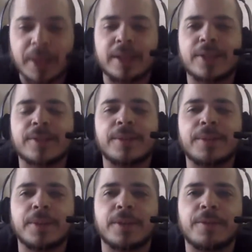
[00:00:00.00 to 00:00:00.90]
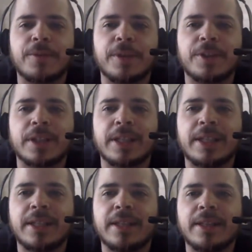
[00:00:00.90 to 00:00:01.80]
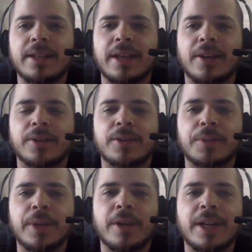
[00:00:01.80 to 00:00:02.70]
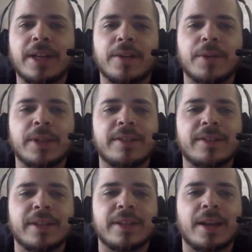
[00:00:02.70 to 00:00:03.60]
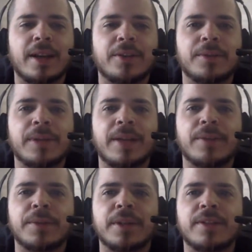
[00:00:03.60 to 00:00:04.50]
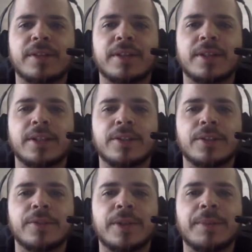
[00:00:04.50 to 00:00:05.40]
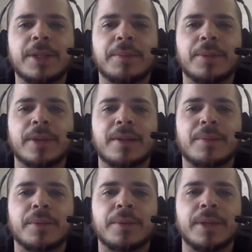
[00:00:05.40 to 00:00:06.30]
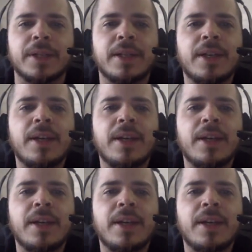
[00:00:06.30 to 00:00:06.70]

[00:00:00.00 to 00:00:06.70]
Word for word: Plus was officially announced. We are getting a release date, and I don't have the release date on here. So if anybody could pull that up real quick.